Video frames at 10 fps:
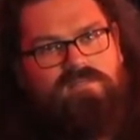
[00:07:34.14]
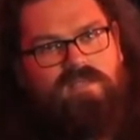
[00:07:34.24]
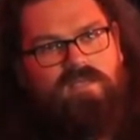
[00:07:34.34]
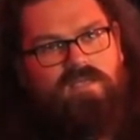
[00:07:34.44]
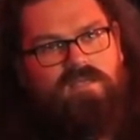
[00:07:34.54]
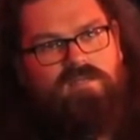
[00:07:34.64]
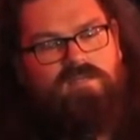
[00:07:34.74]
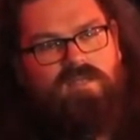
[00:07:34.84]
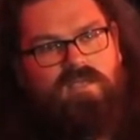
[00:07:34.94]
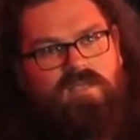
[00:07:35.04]

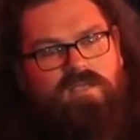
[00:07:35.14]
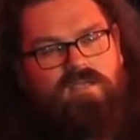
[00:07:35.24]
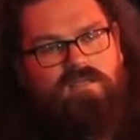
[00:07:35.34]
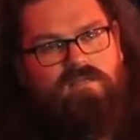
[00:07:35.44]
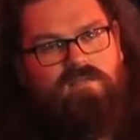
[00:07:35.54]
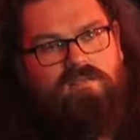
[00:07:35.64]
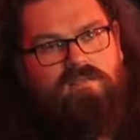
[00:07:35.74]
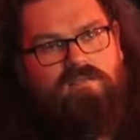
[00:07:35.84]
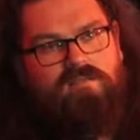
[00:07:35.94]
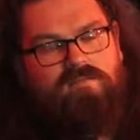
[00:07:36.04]
in
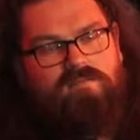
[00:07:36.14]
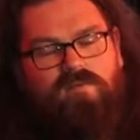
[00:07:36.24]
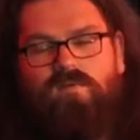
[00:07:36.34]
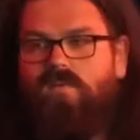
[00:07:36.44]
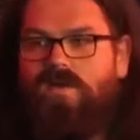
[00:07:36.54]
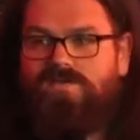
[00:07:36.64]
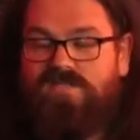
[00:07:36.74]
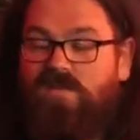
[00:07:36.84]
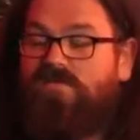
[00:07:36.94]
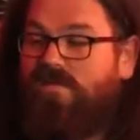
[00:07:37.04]
a oh, where was
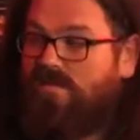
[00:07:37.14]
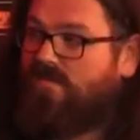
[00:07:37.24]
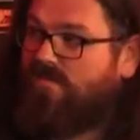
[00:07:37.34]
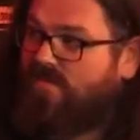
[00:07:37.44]
Smithfield? was